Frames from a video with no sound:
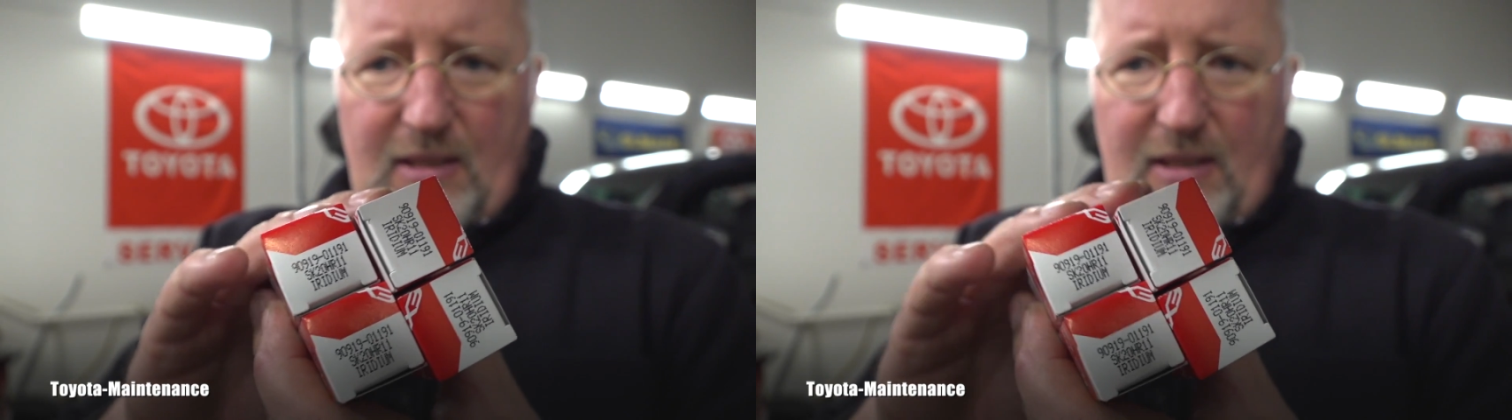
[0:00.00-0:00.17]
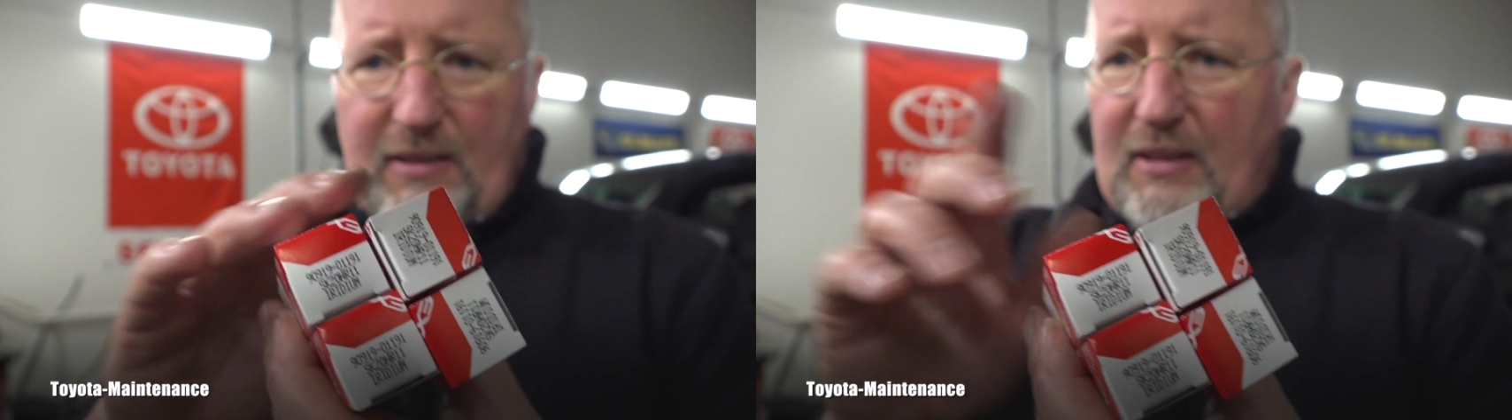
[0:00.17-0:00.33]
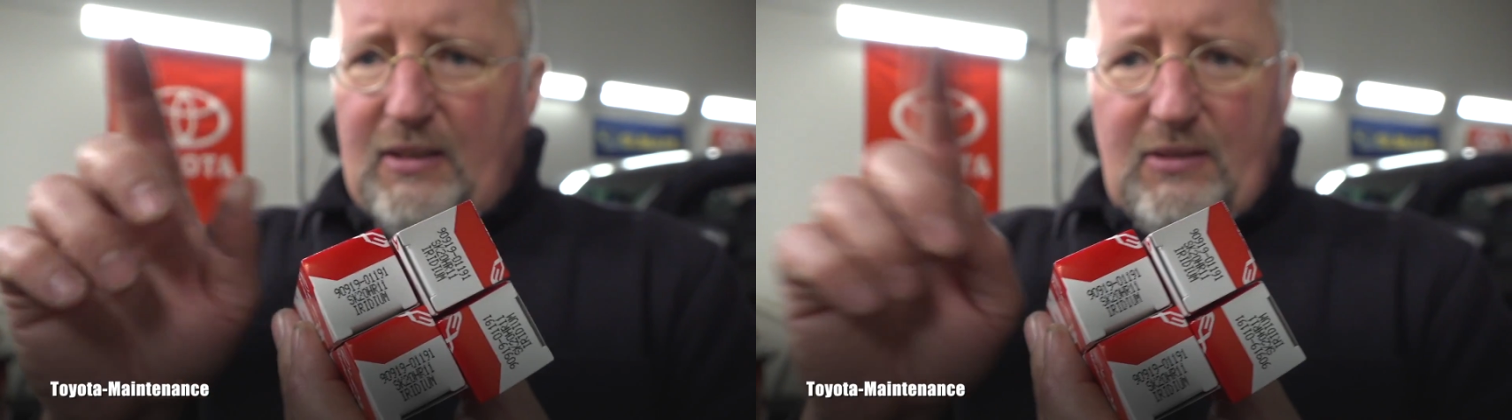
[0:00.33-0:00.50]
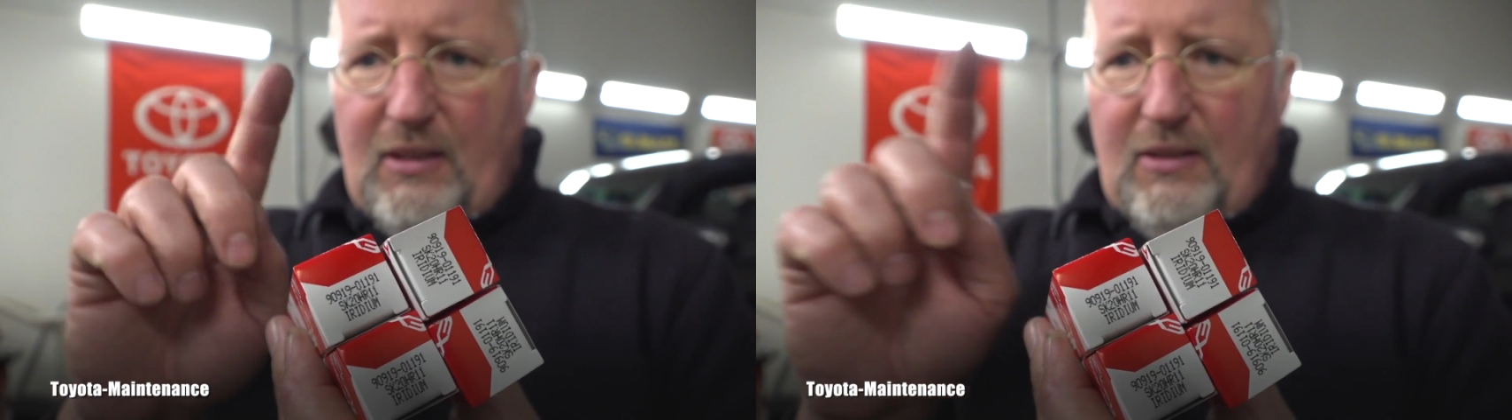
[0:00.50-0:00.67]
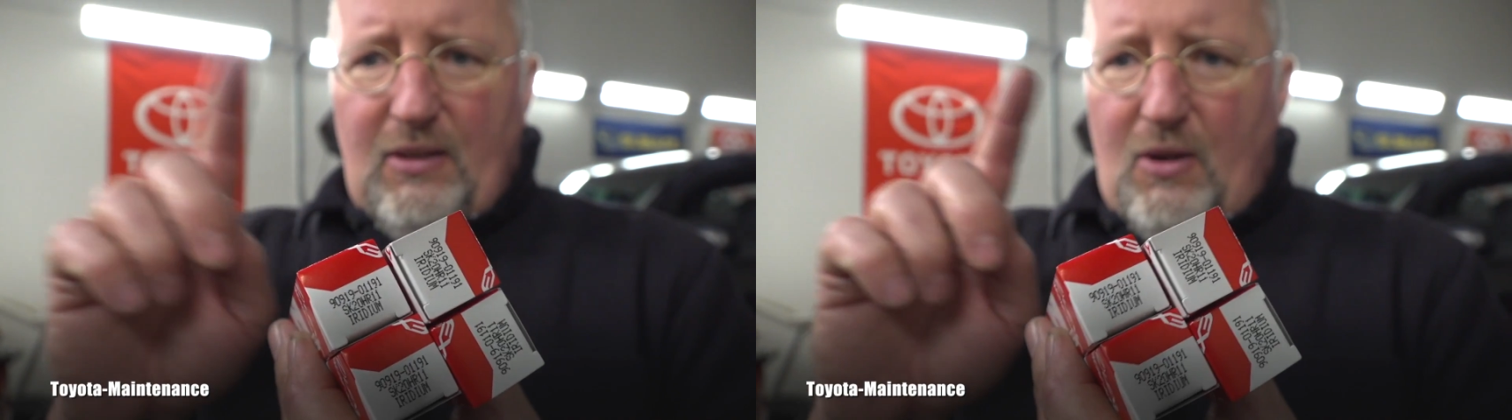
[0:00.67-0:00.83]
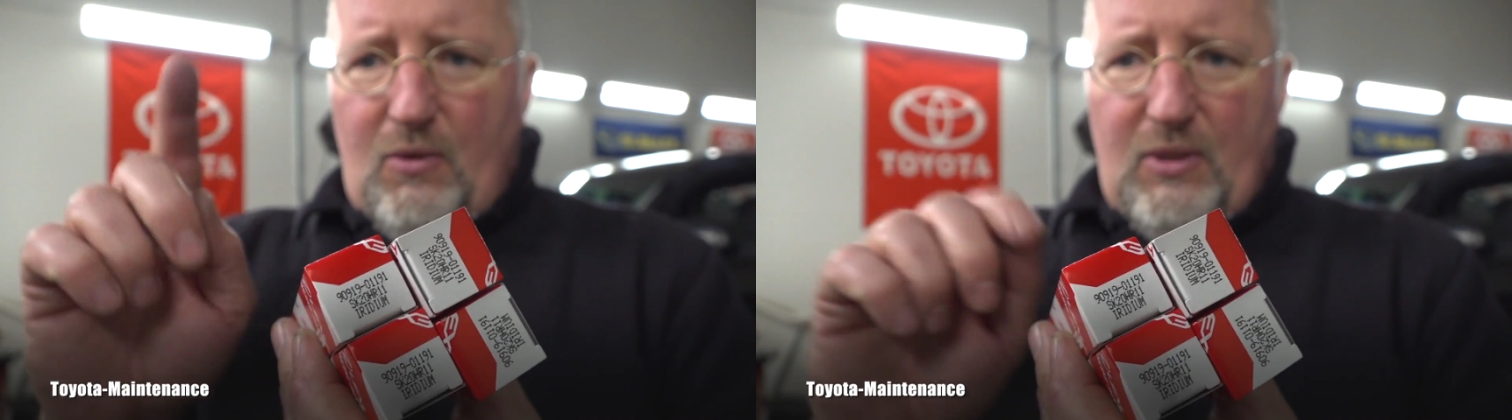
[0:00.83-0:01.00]
and they
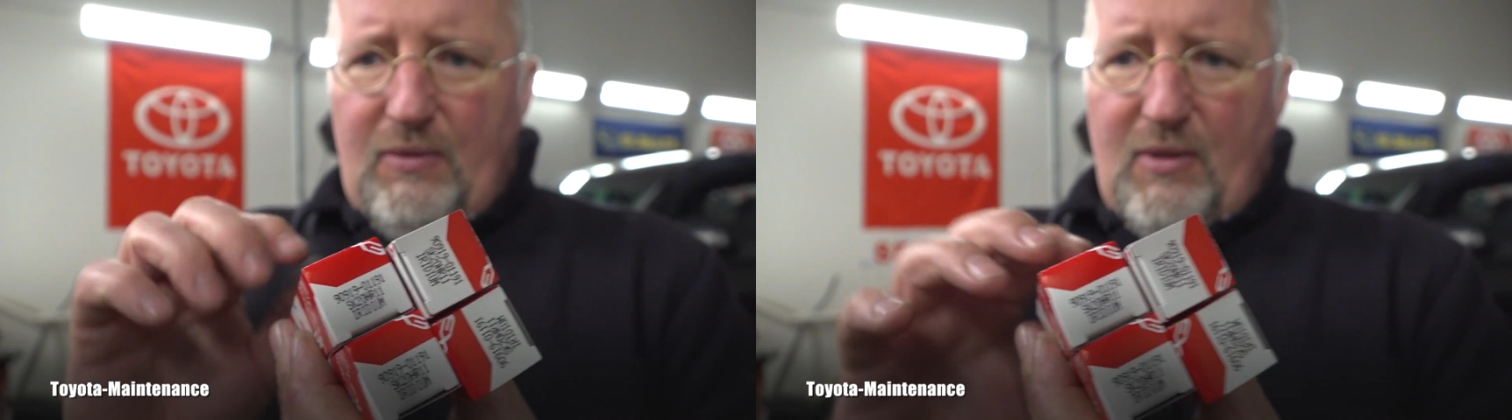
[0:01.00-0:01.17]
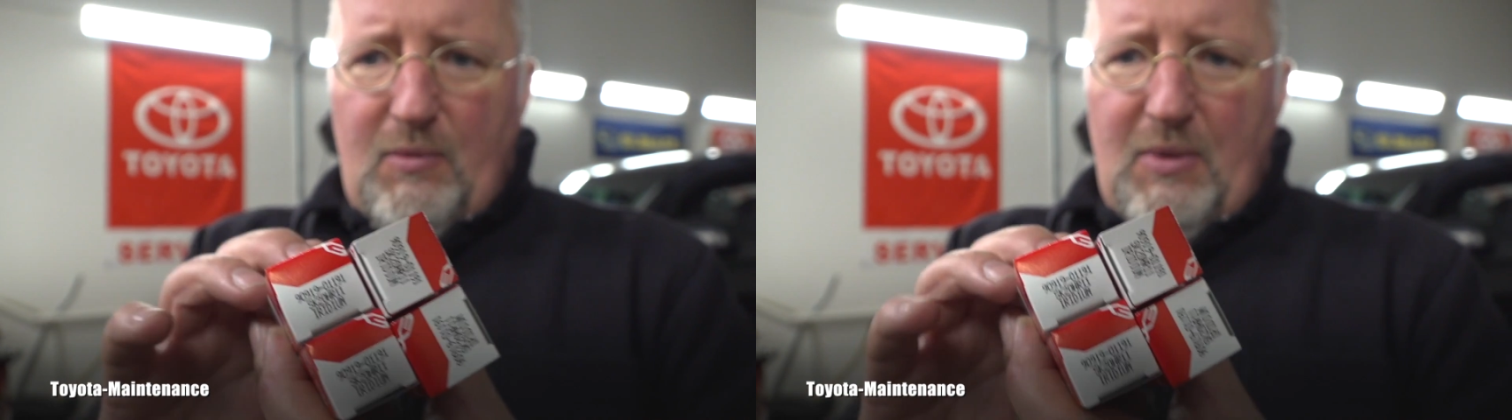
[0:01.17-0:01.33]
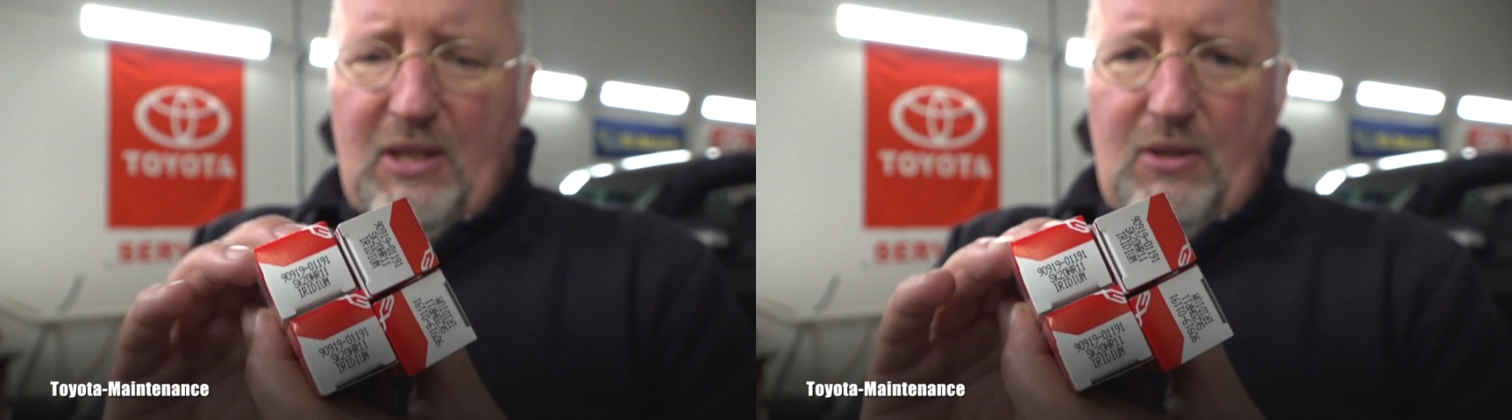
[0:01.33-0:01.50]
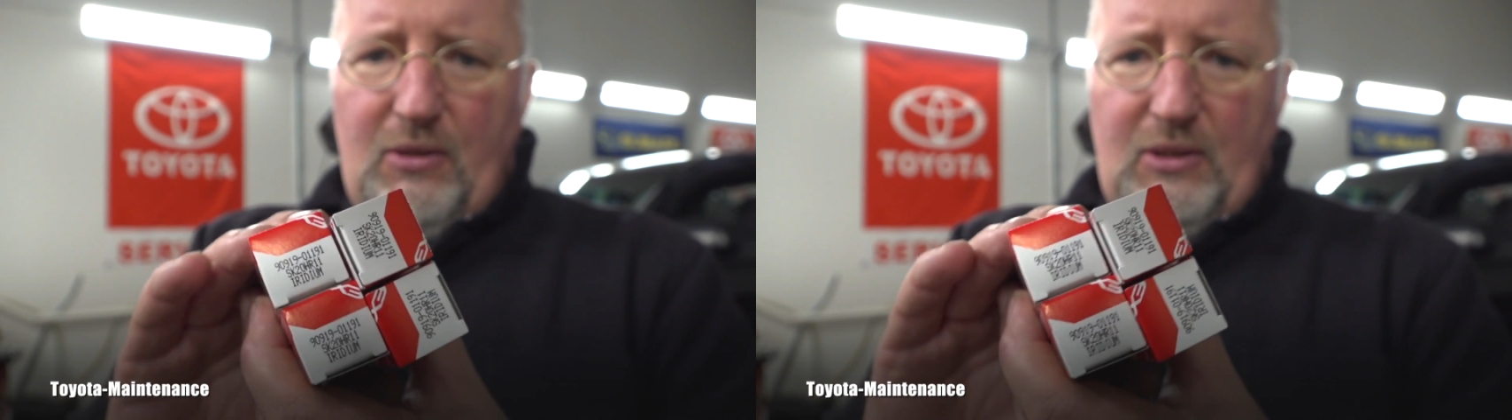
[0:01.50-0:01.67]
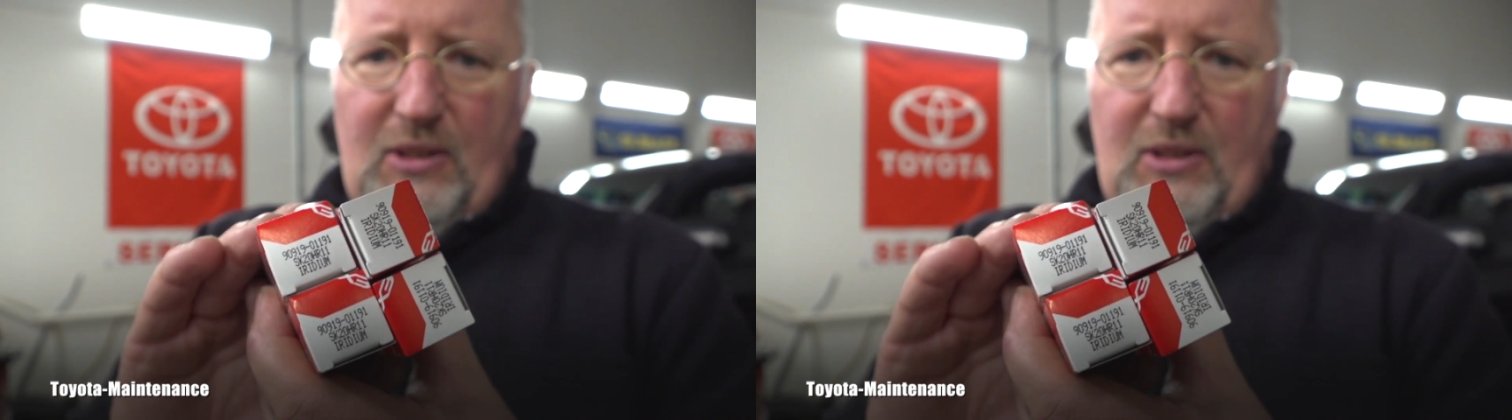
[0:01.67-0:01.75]
said no, it will be not